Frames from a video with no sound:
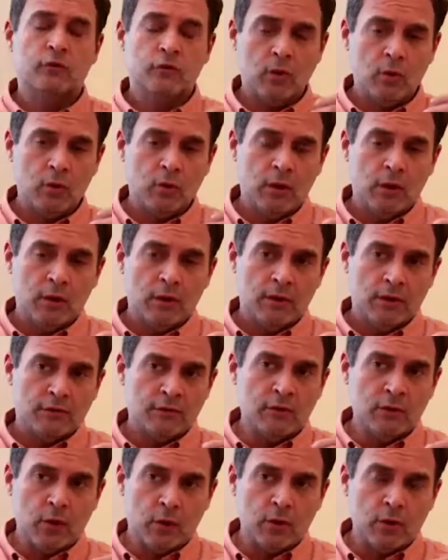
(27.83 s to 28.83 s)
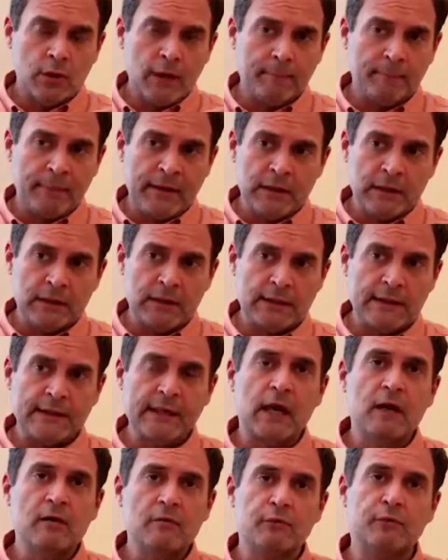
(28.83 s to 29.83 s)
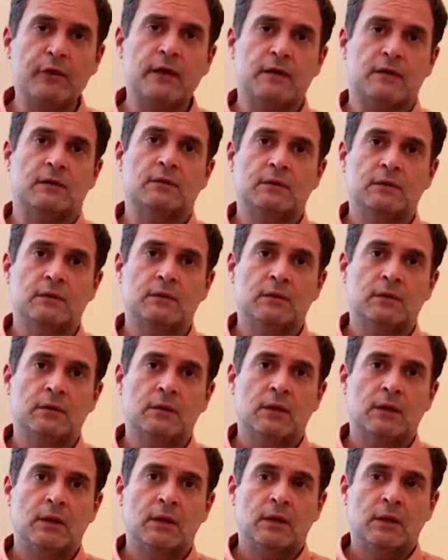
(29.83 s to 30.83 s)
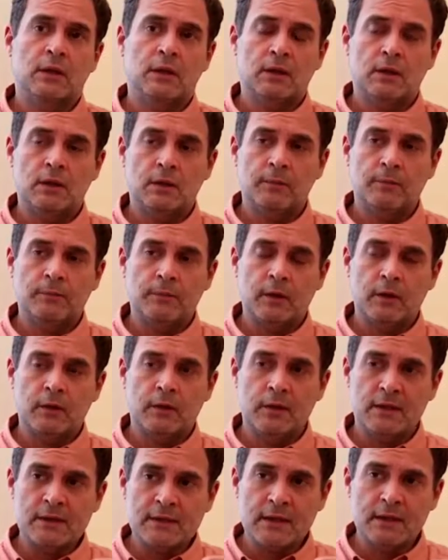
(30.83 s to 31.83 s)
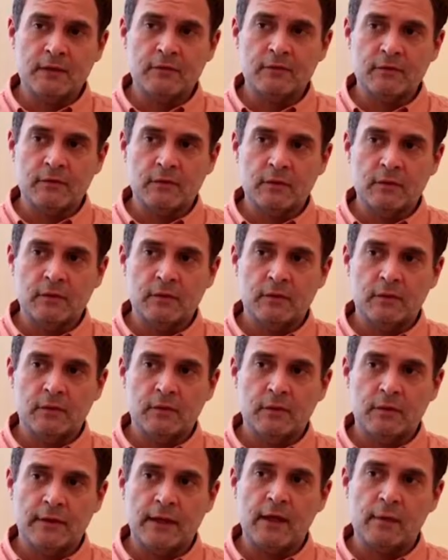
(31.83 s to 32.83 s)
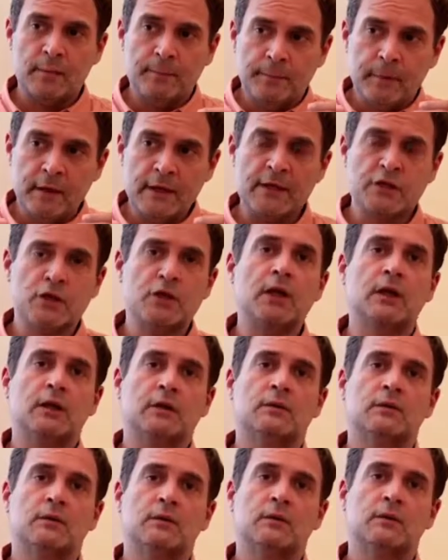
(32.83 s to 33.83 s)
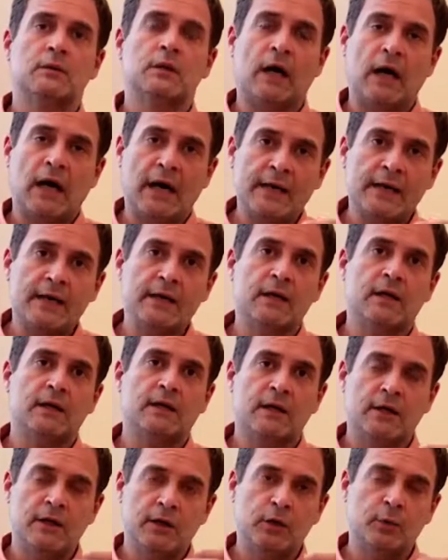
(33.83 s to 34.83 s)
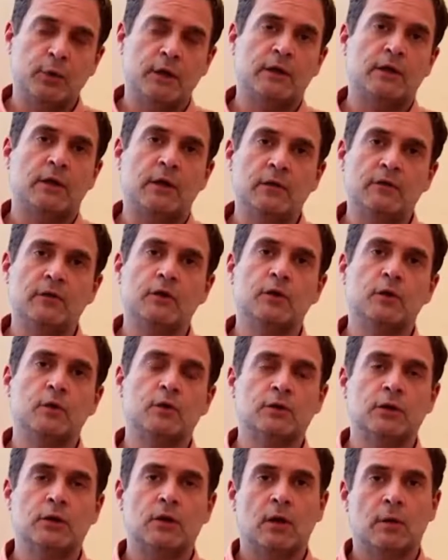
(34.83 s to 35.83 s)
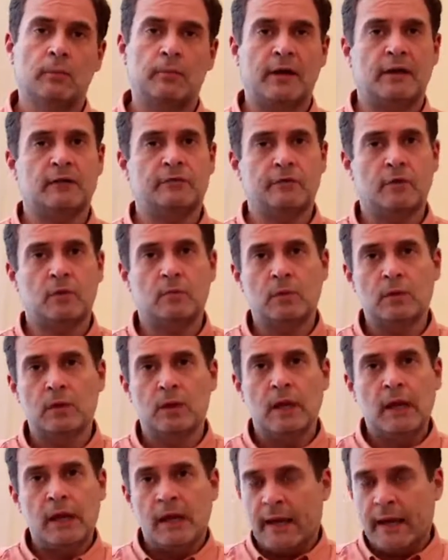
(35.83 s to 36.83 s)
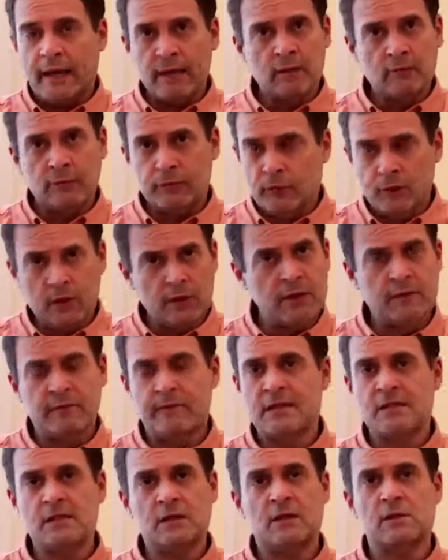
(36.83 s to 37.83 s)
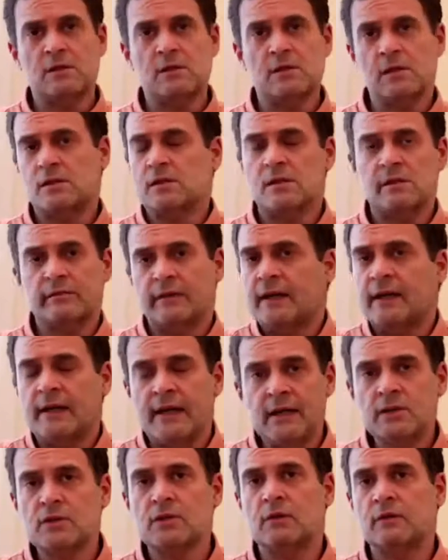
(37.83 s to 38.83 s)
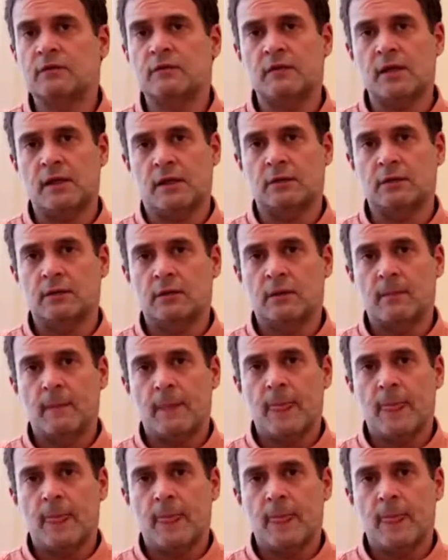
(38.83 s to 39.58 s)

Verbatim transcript: So, this is not only patently unfair, uh, this is they're breaching the idea that Twitter is a neutral platform. And for the investors, this is a very dangerous thing